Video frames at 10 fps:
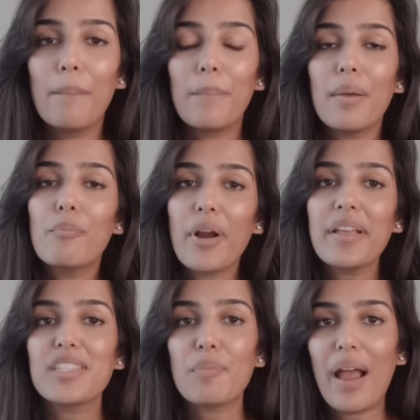But
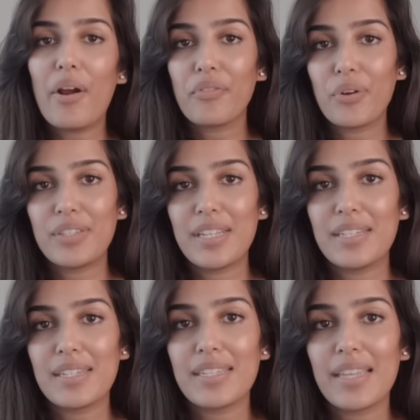embrace the power of
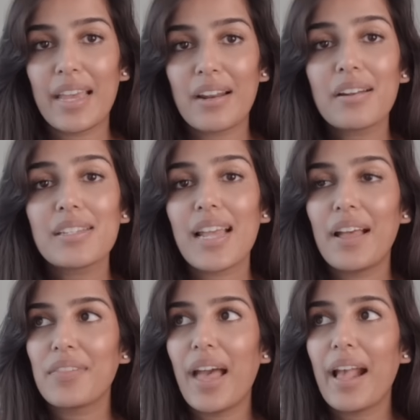consistency and
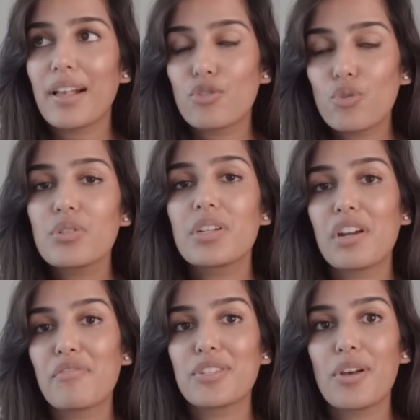understand that
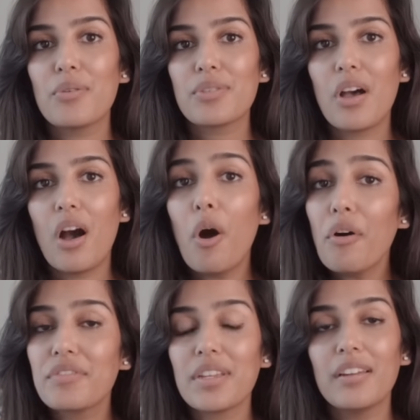extraordinary results are
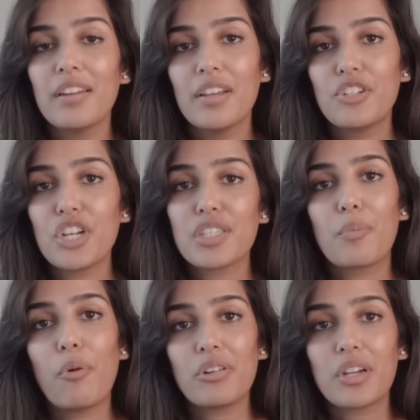often just the
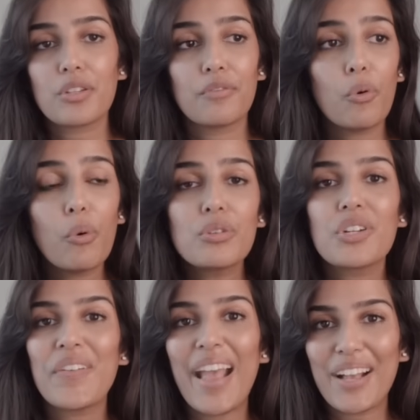product of
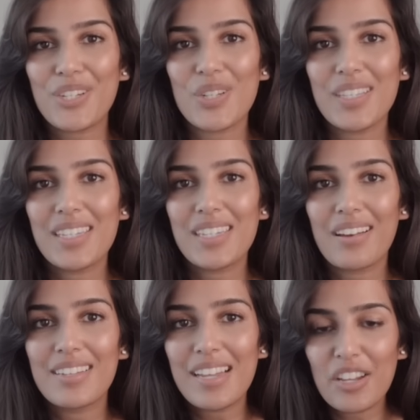ordinary actions
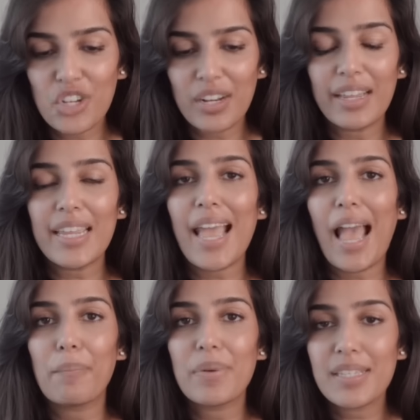done diligently
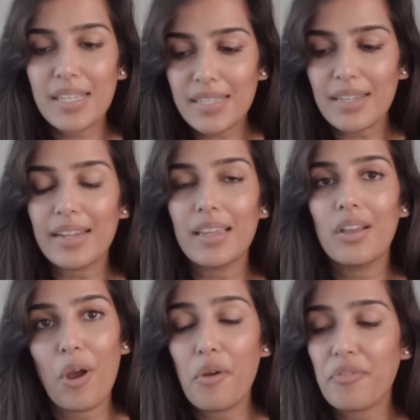and
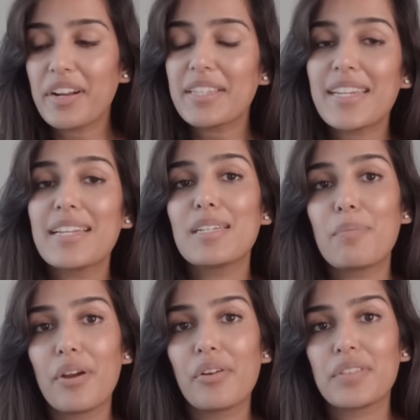persistently over an
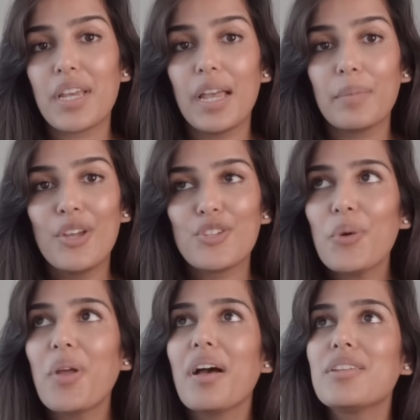extended period of time.
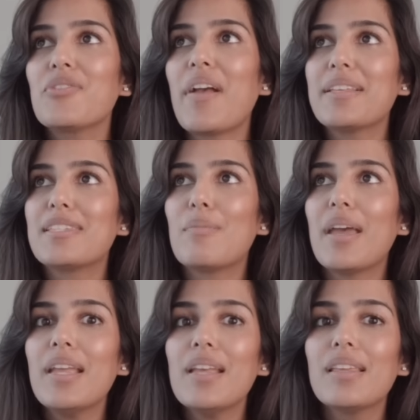Don't
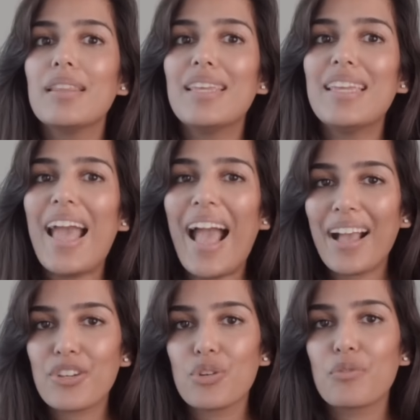underestimate the
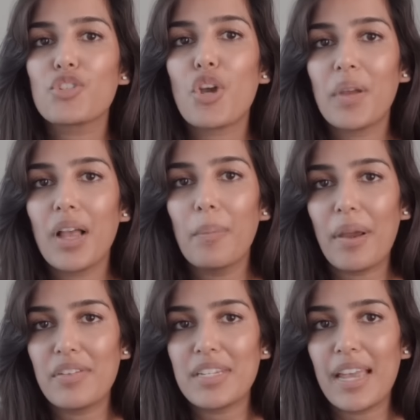action of showing up
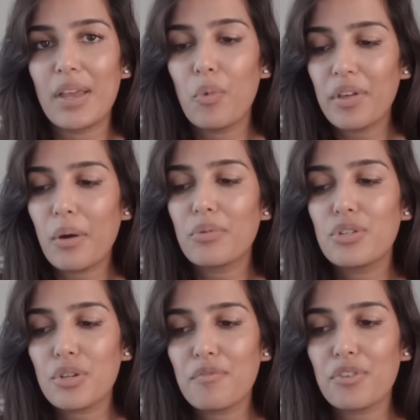every day and what that will
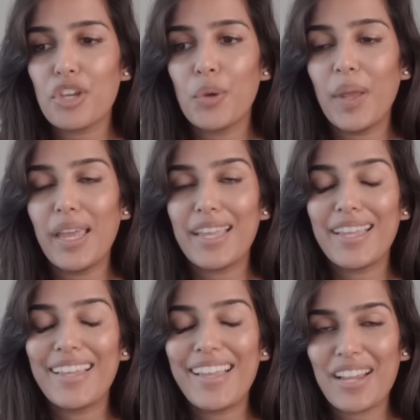do for you
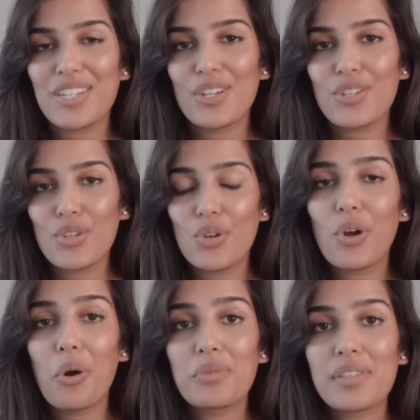in getting to your
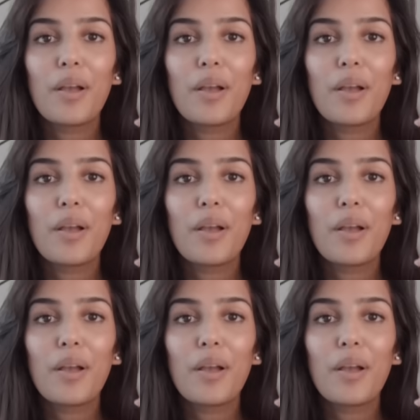goals.